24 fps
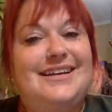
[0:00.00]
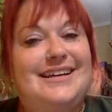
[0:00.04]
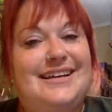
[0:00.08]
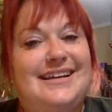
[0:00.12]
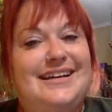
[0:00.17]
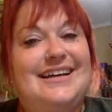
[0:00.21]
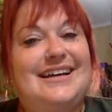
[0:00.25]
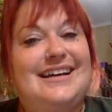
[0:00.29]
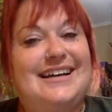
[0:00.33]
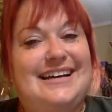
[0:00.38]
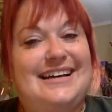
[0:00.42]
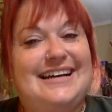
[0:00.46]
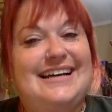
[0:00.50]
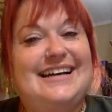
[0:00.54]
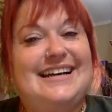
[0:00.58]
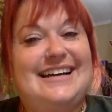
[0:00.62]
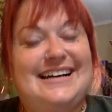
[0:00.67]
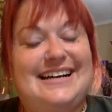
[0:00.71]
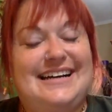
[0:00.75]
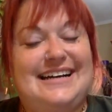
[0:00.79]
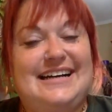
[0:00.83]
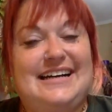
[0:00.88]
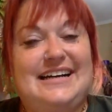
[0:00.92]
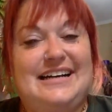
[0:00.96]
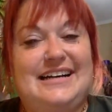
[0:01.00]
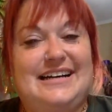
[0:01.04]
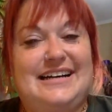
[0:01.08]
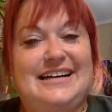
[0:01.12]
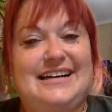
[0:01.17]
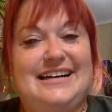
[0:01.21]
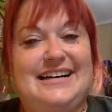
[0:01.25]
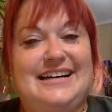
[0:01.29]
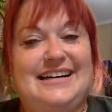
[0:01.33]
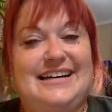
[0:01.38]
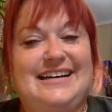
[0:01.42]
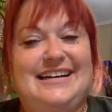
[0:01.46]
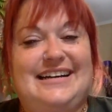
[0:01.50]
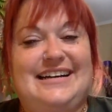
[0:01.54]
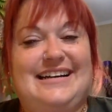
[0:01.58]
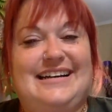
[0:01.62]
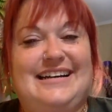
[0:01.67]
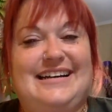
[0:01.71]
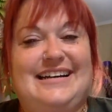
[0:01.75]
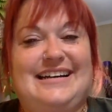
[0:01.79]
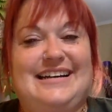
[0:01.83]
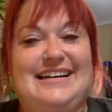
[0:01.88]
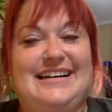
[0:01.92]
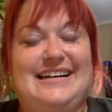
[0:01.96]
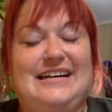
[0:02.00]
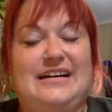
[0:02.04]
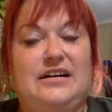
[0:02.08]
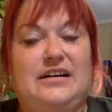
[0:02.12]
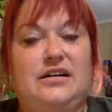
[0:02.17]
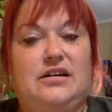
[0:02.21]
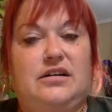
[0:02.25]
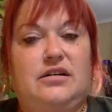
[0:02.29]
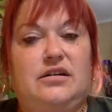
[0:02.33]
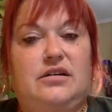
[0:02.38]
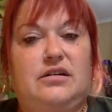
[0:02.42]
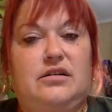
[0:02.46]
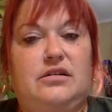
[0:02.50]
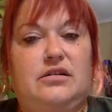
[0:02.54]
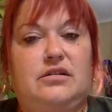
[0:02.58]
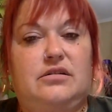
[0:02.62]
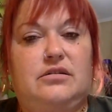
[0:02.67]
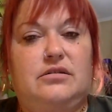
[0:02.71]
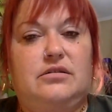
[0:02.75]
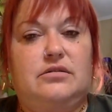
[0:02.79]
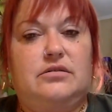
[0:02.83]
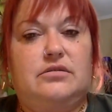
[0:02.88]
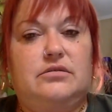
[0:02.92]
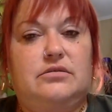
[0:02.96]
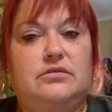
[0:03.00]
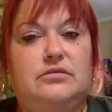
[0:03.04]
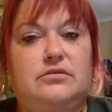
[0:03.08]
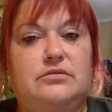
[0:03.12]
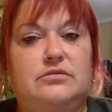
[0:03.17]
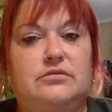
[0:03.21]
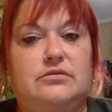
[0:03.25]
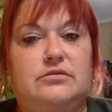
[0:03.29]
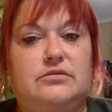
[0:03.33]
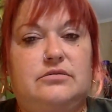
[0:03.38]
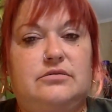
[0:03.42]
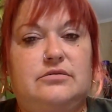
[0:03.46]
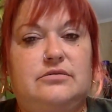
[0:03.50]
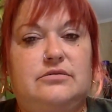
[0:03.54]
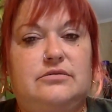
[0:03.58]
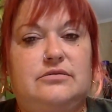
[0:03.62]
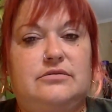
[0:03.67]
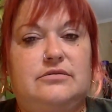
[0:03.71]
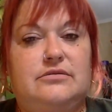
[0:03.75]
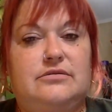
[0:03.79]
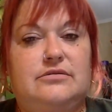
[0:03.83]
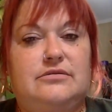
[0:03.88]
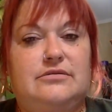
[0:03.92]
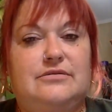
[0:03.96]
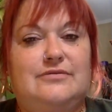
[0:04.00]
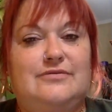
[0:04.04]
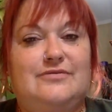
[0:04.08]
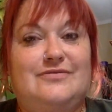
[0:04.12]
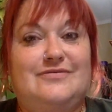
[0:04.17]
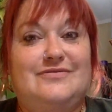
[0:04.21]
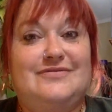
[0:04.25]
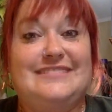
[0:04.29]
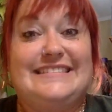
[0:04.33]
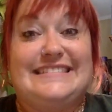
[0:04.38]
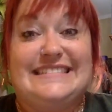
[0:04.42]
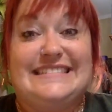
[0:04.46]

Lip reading: (silent)